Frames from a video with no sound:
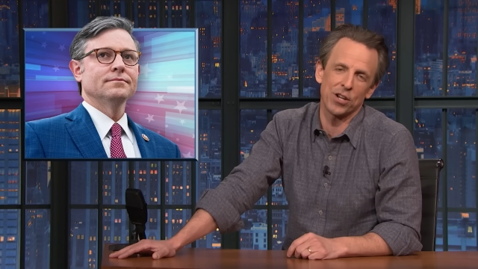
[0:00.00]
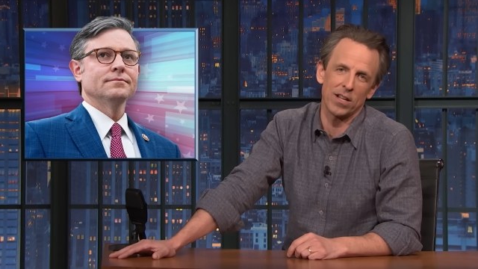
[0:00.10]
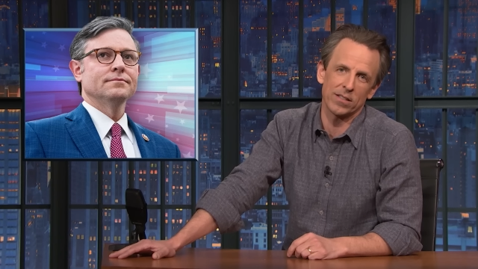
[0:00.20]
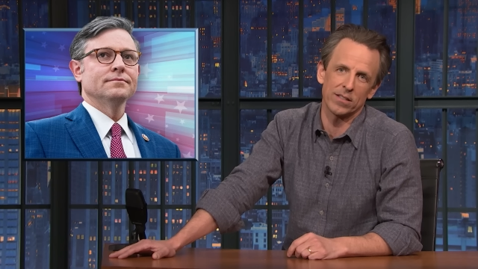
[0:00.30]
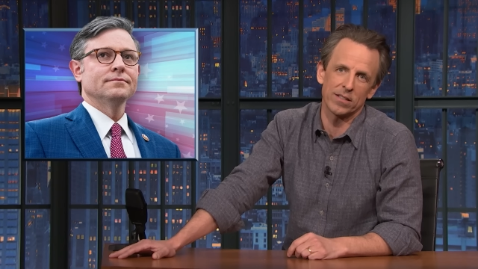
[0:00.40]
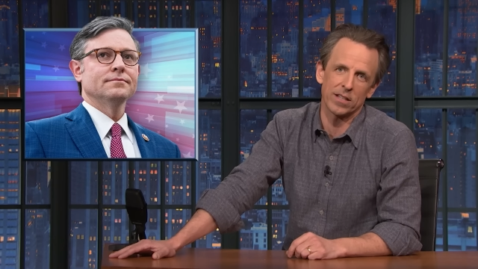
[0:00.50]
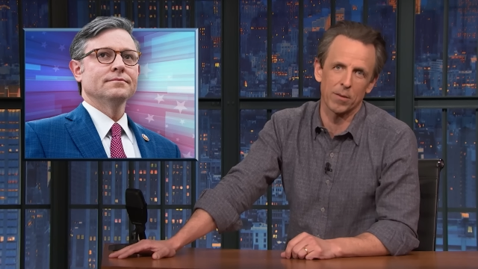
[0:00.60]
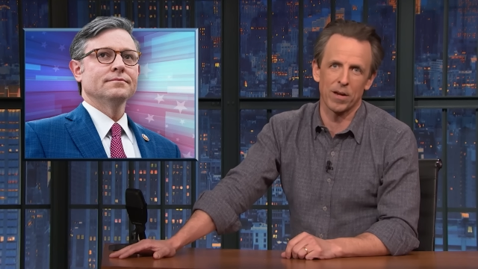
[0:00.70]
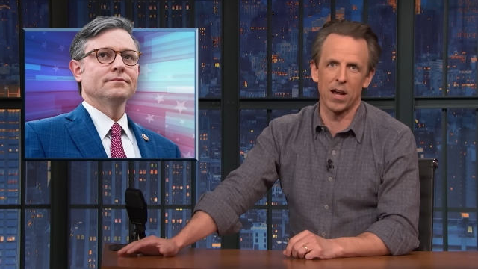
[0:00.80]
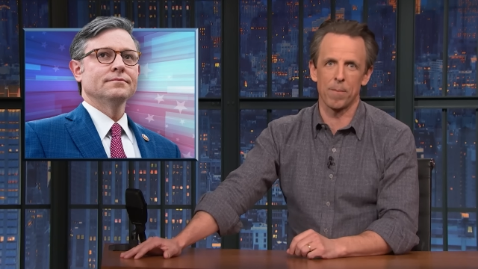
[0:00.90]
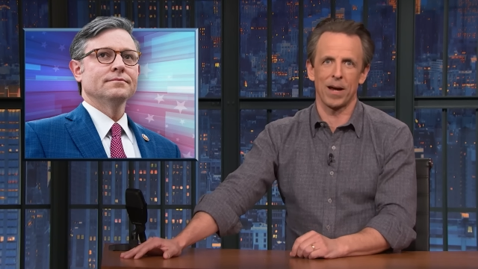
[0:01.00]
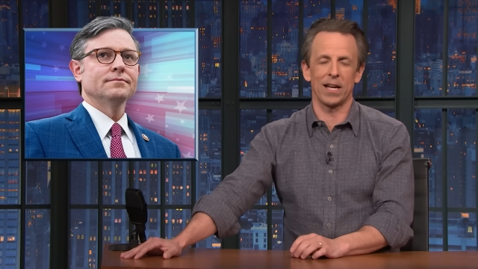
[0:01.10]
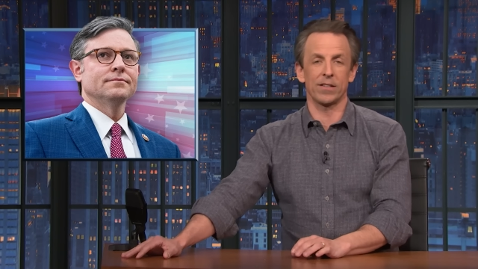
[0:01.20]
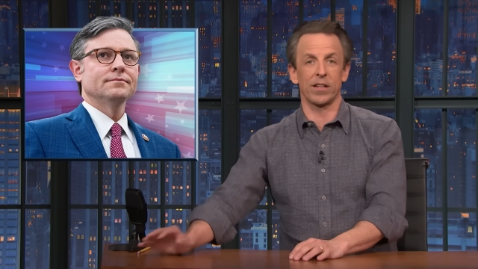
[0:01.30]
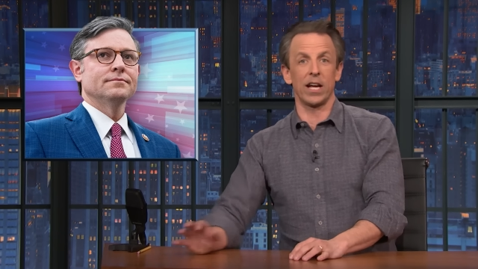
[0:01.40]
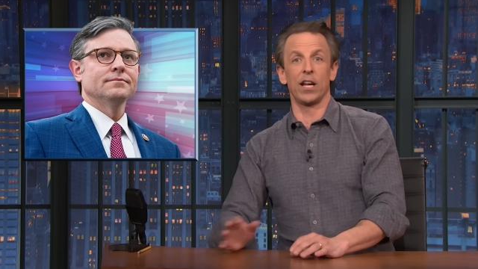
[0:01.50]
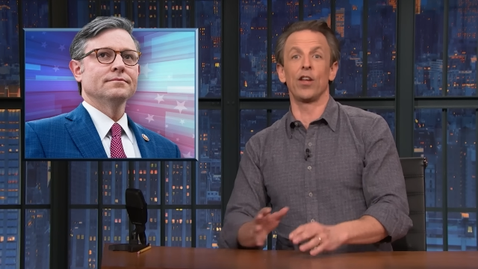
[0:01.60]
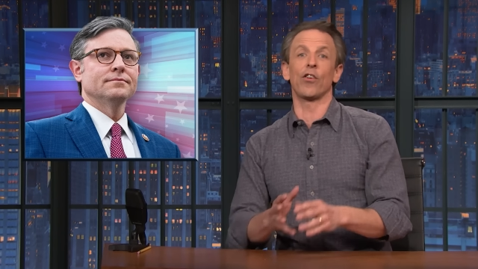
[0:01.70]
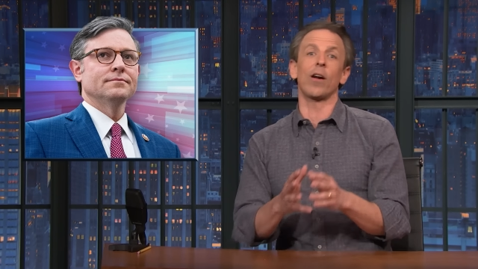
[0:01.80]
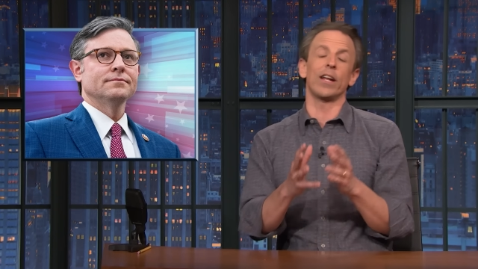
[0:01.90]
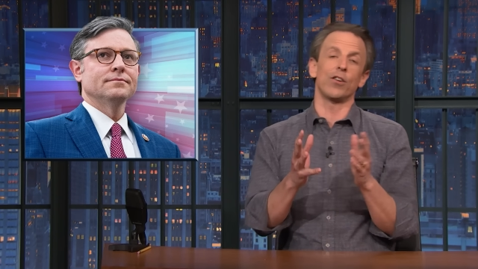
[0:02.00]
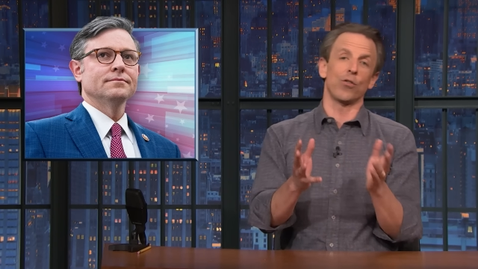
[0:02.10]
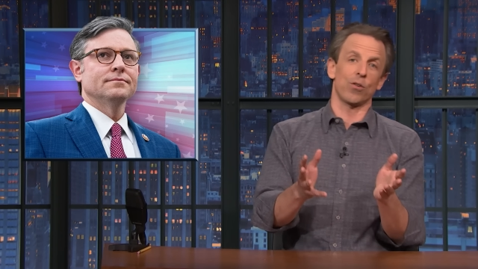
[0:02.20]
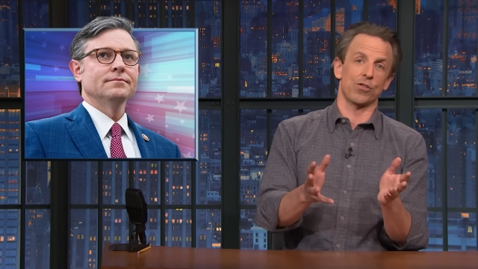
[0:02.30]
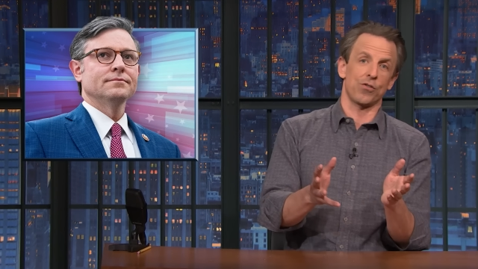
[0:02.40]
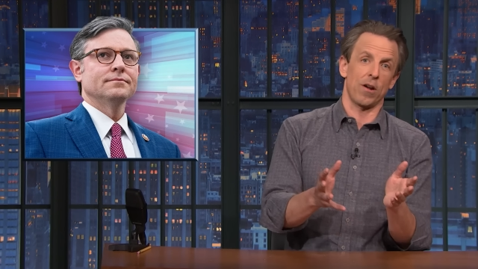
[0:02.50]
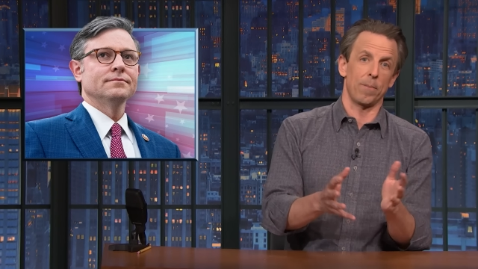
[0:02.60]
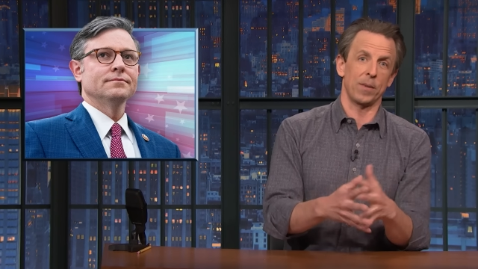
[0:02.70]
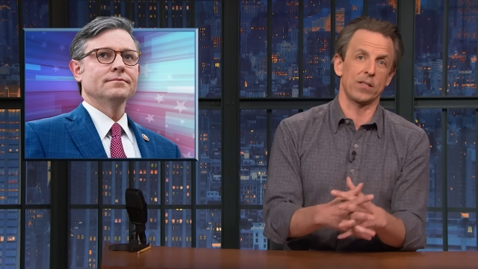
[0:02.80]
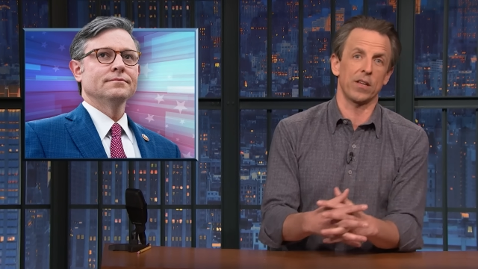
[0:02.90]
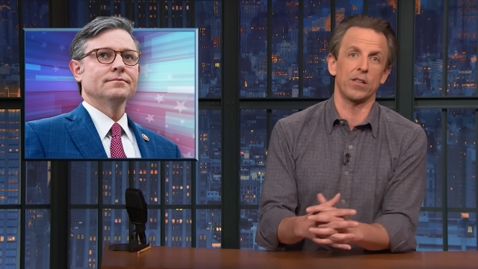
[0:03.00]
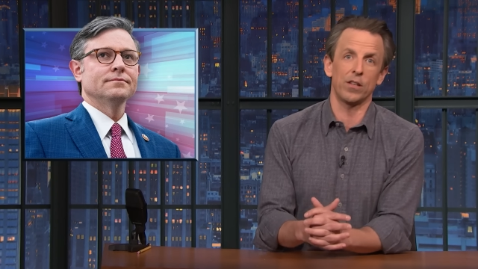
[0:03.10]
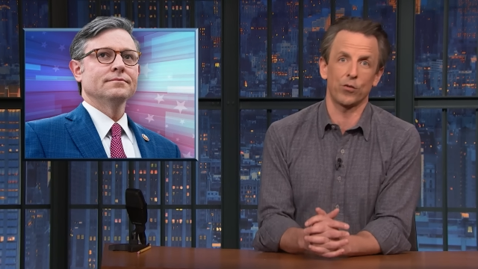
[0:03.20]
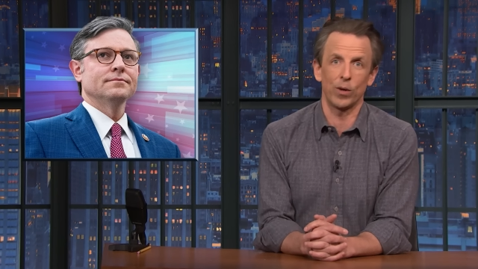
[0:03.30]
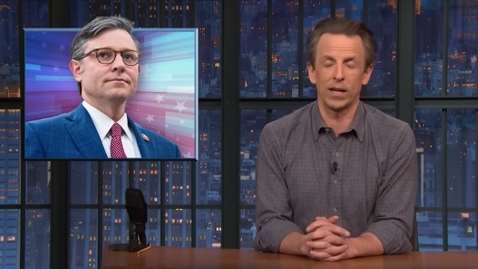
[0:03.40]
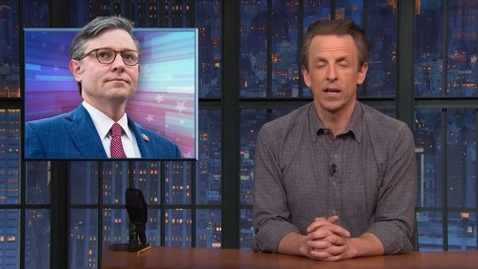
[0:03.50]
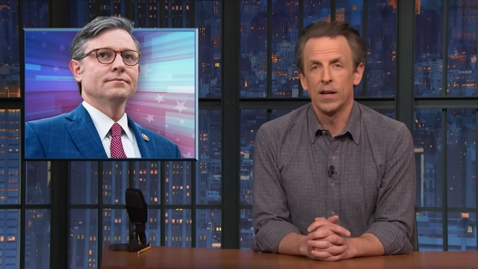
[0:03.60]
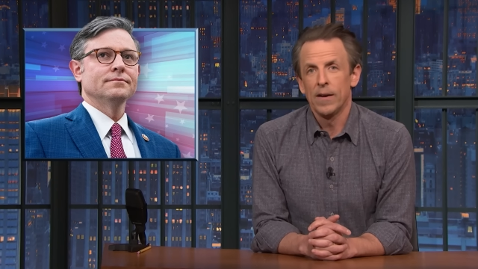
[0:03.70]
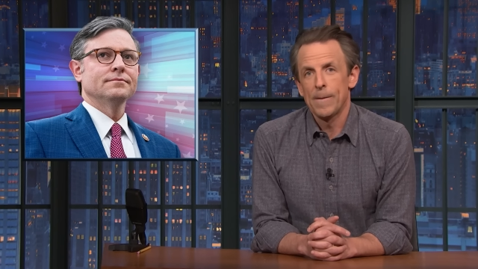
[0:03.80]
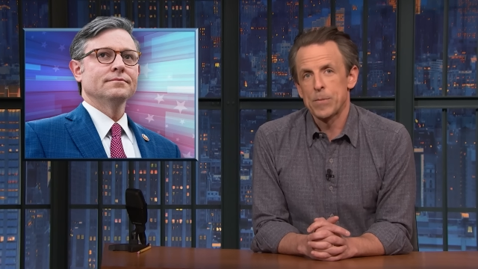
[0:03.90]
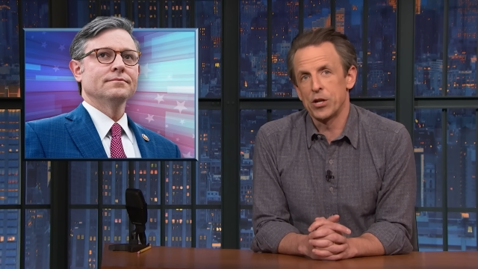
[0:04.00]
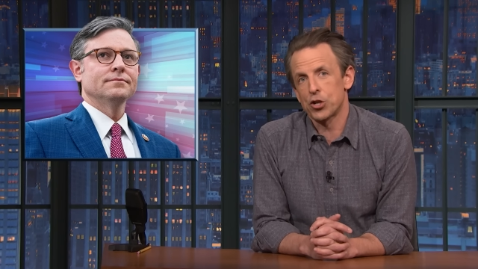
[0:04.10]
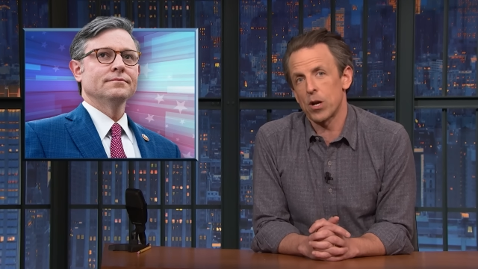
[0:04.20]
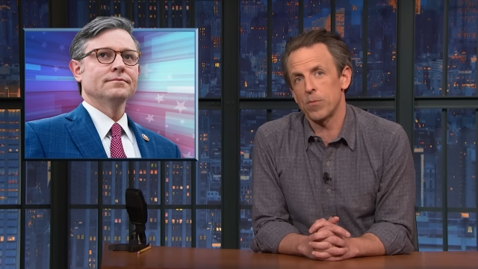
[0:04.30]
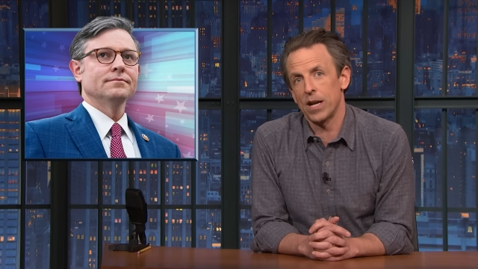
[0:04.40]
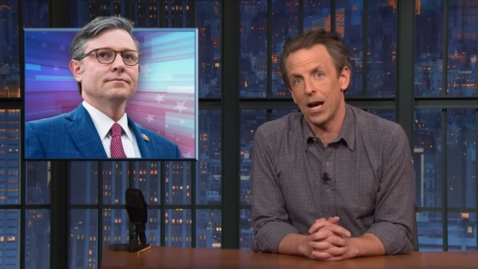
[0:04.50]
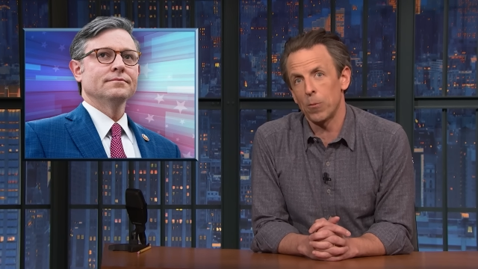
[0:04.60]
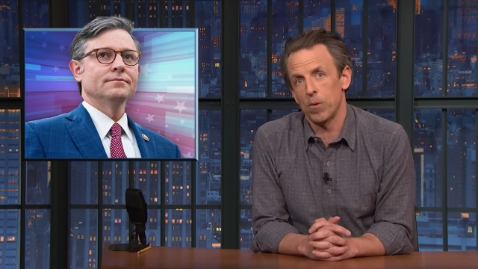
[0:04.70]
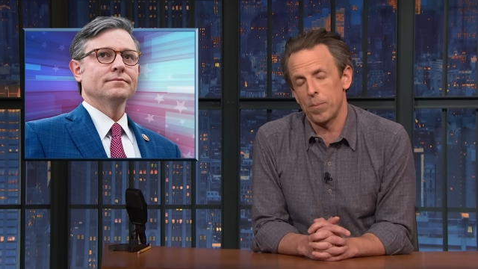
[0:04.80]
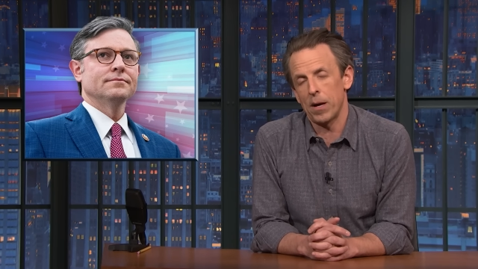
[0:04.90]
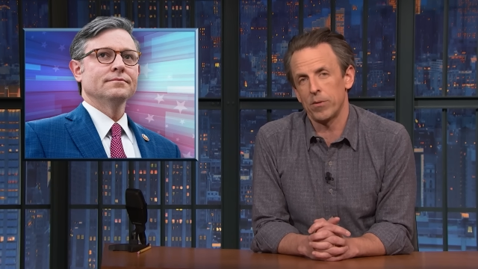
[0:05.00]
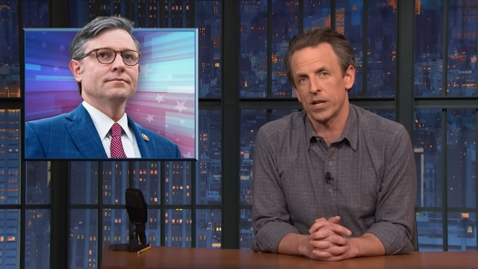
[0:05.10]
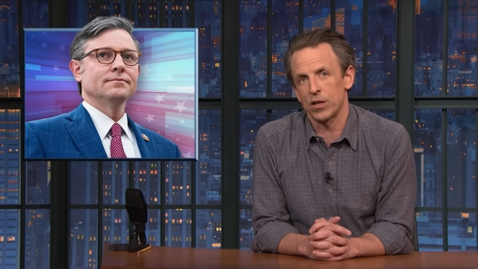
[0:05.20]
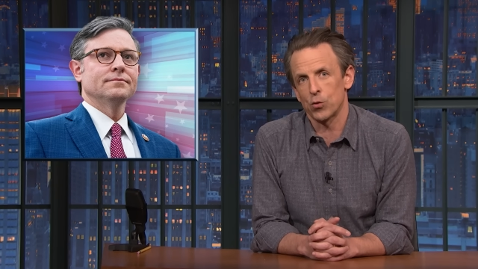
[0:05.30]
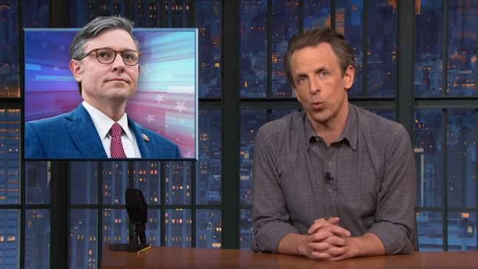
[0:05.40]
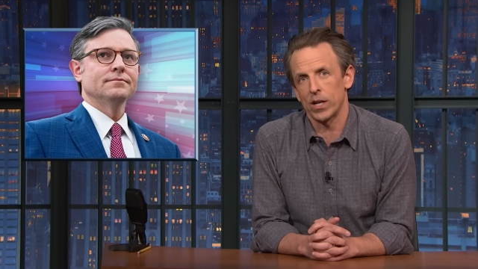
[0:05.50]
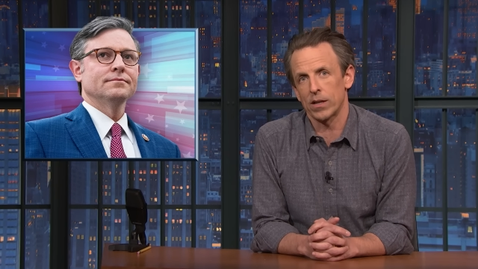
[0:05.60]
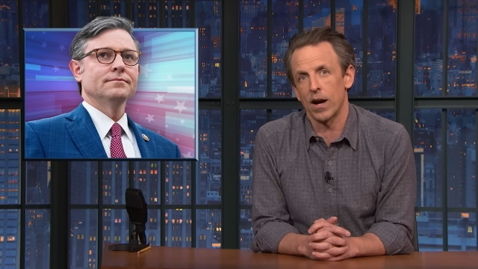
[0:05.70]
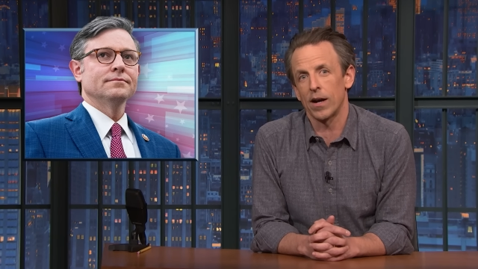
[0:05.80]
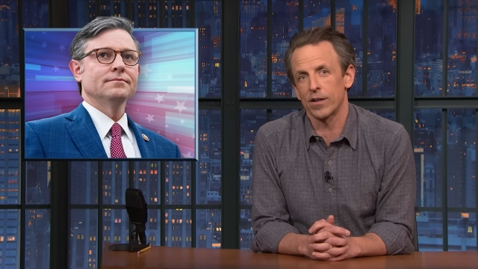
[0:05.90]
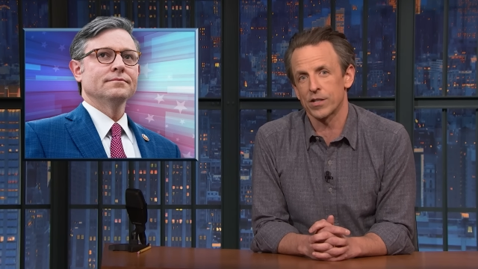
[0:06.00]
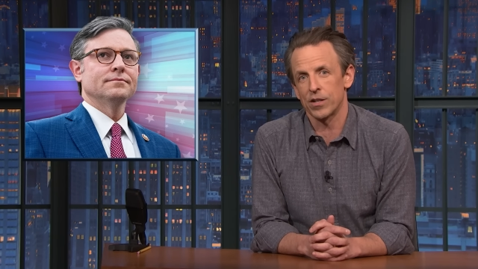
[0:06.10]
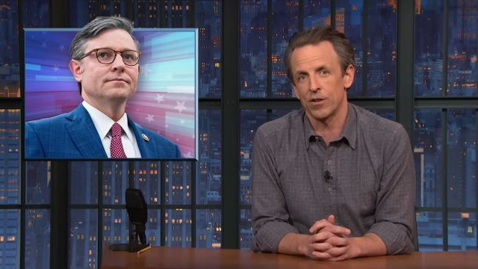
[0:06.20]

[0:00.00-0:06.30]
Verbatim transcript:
Speaker 1: Johnson sitting behind Biden tonight. He's already endorsed Trump and said this week that Trump would help Republicans win Congress in